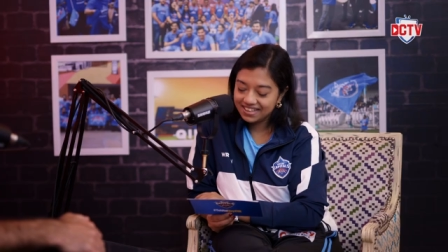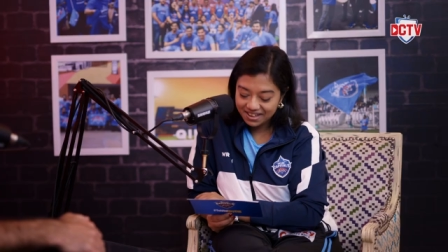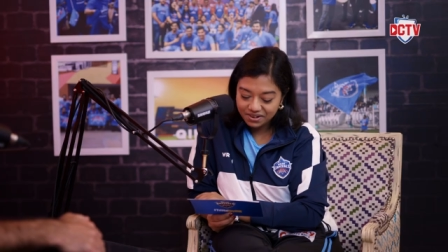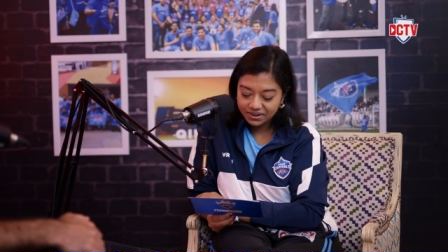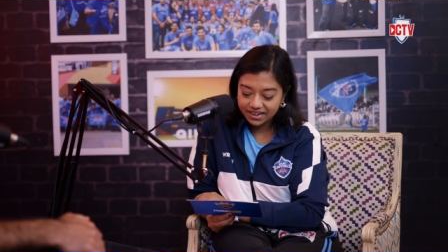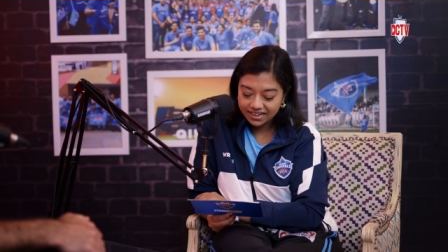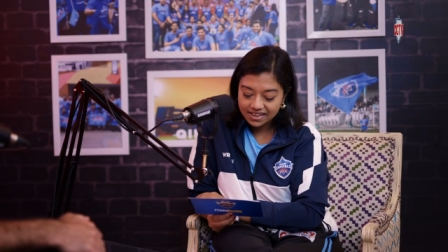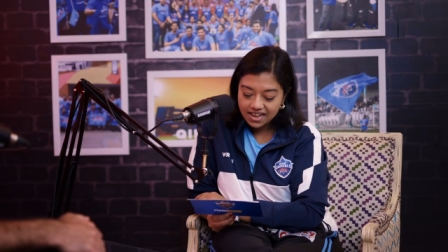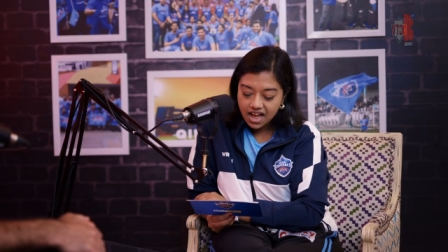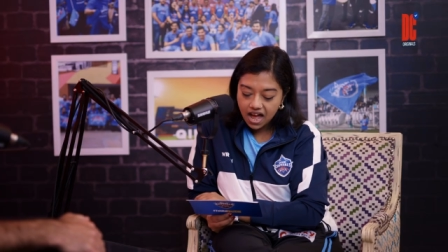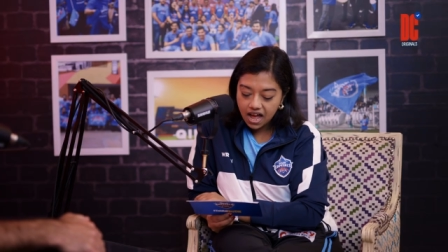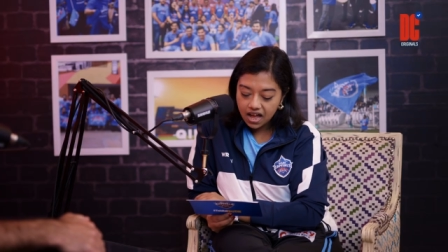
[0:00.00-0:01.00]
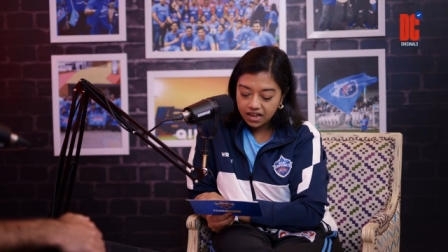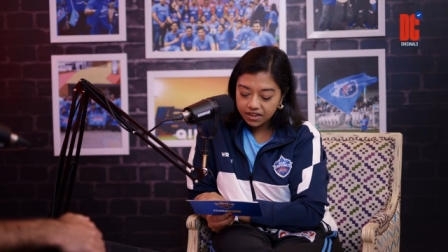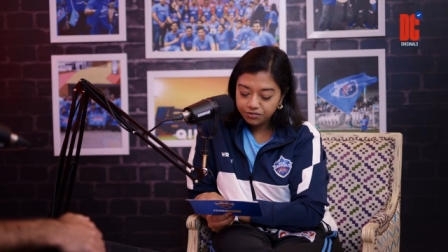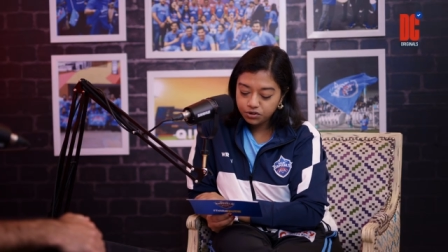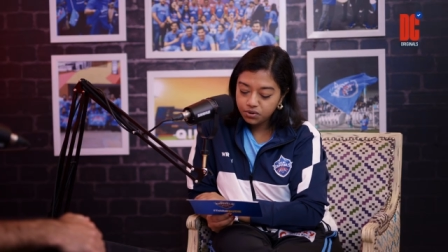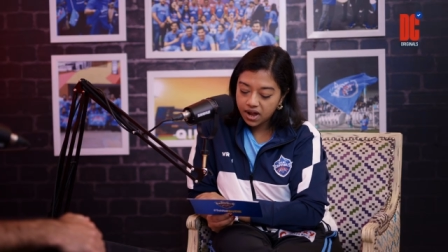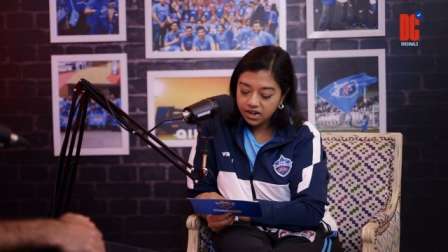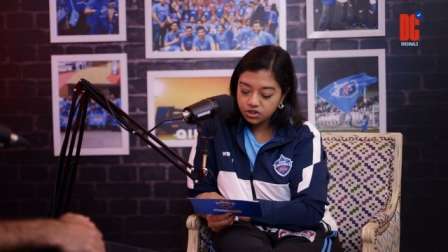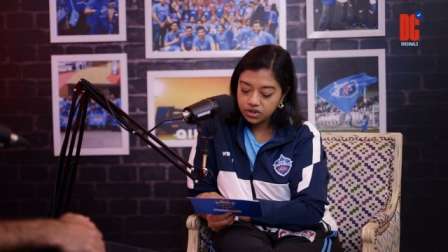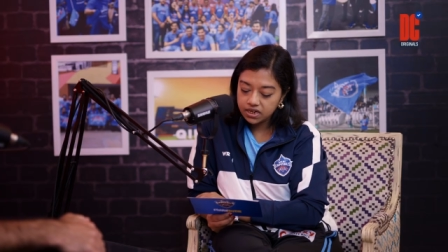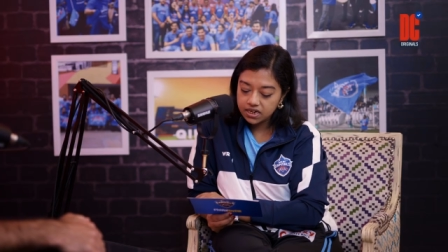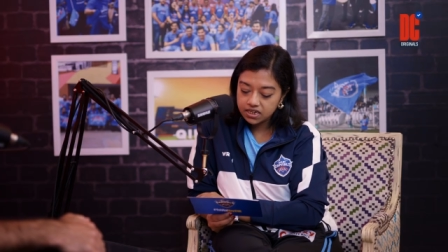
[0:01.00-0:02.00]
Okay. Uh, if you had to
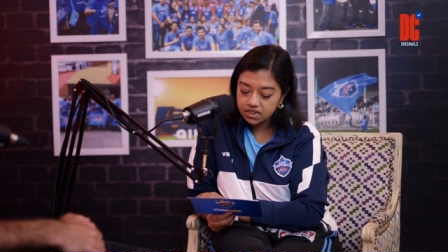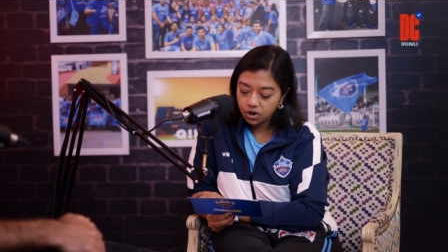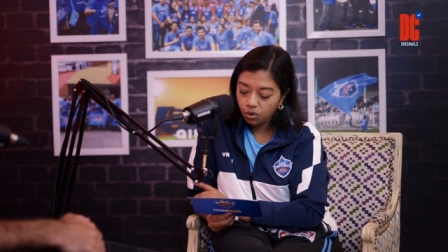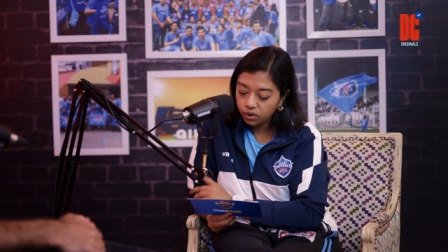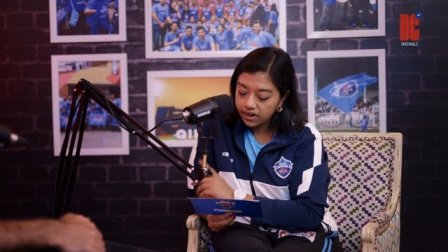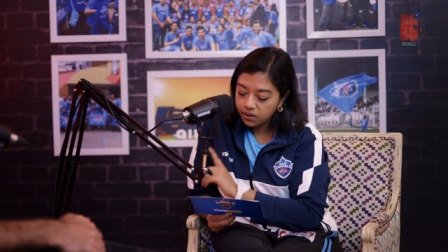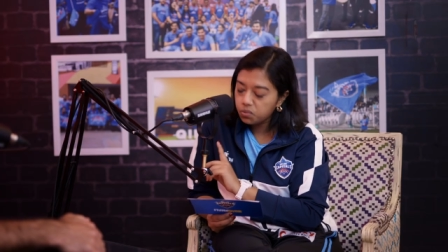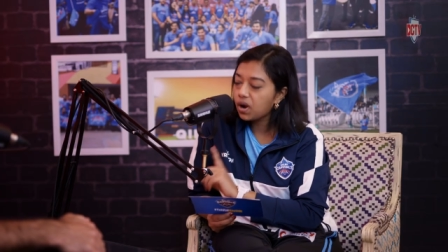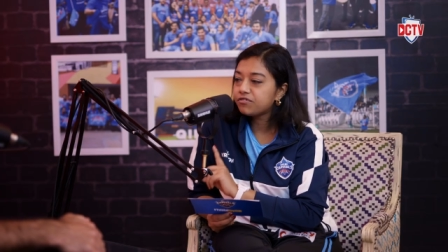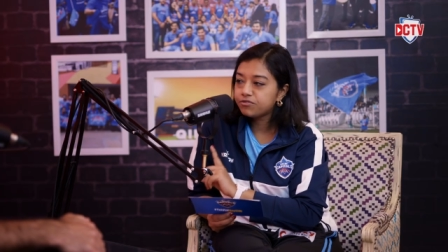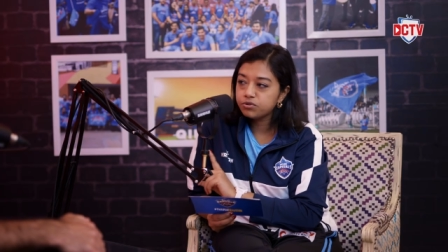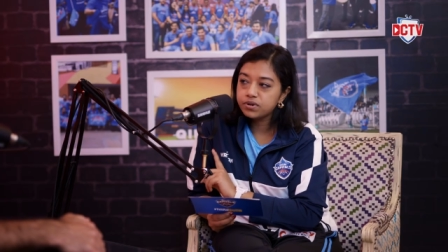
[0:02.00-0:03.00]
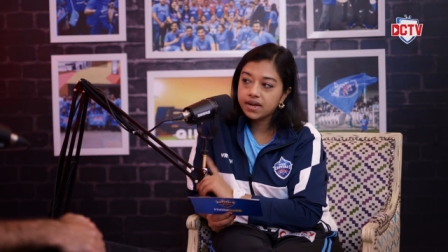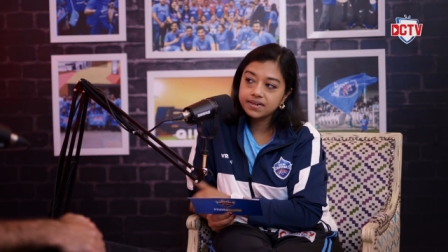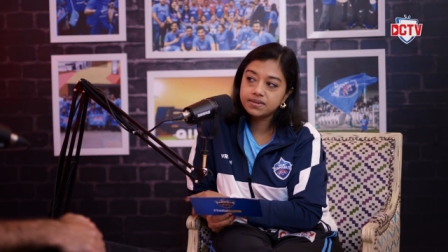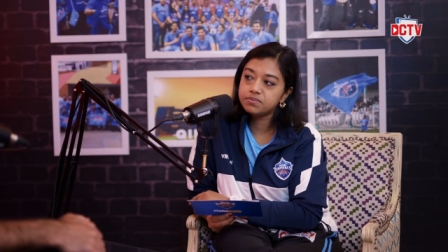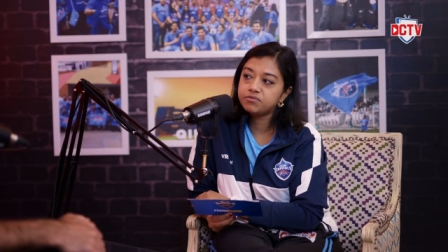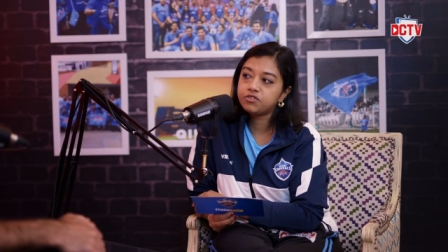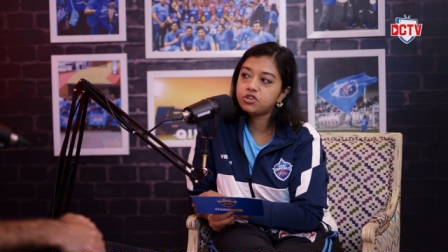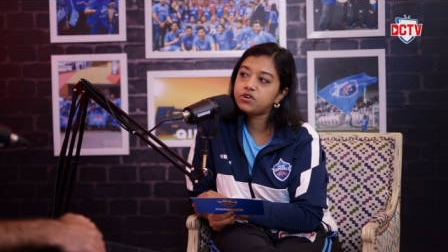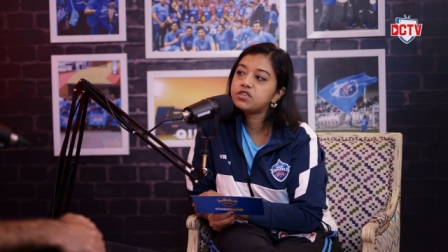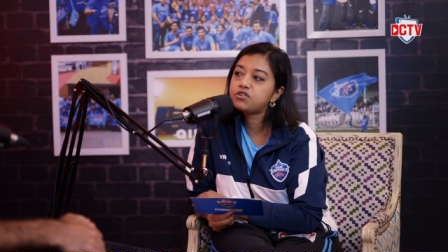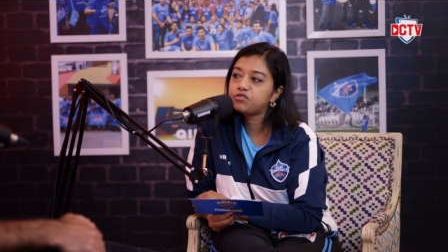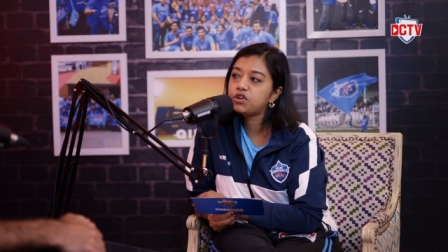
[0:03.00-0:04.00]
eat only one food item for the
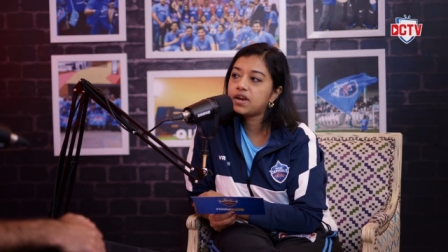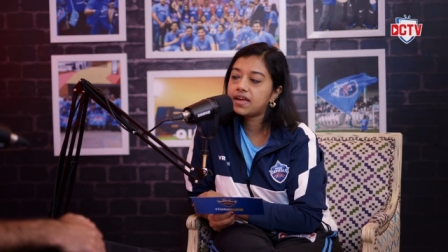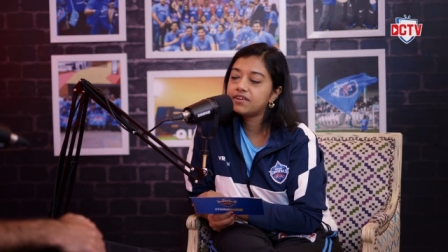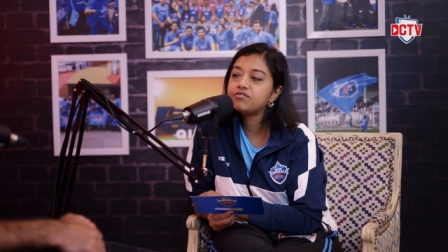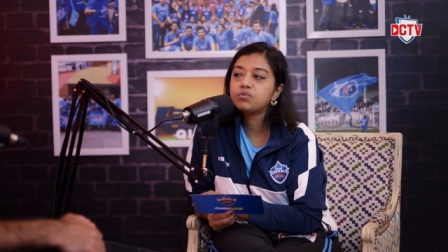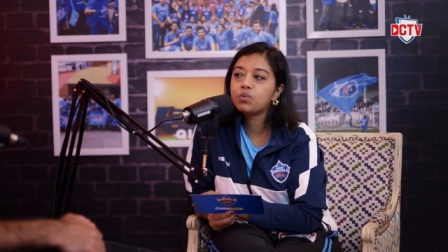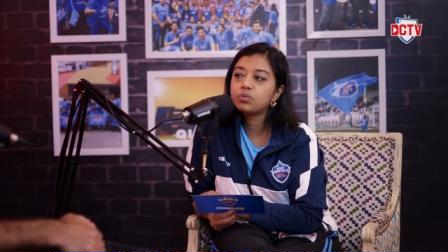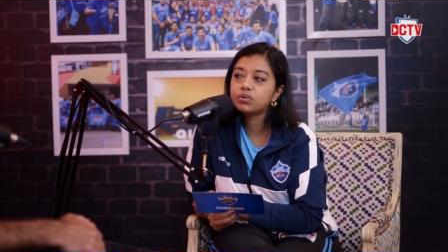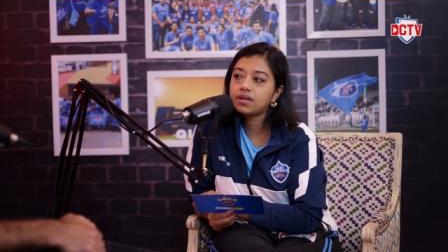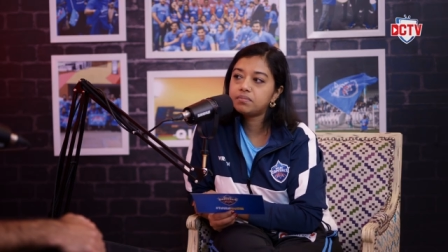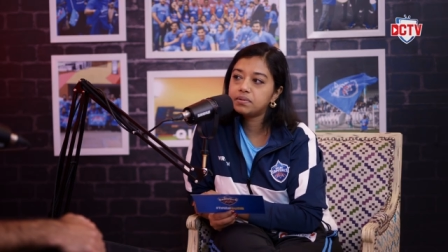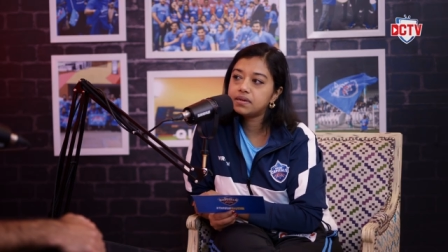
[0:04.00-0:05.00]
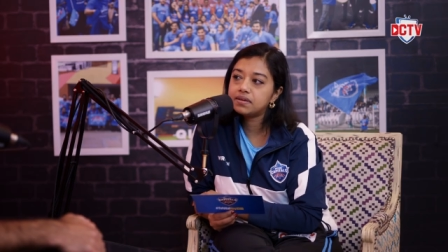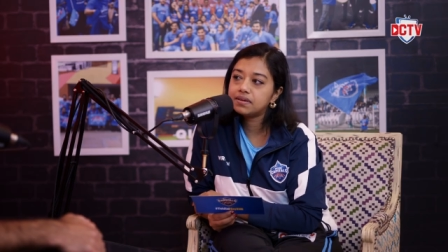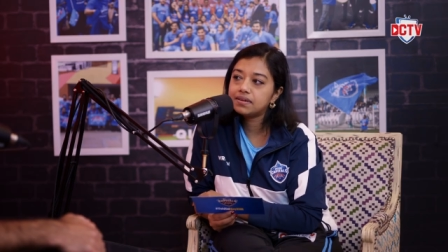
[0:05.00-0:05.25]
rest of your life, what would that be?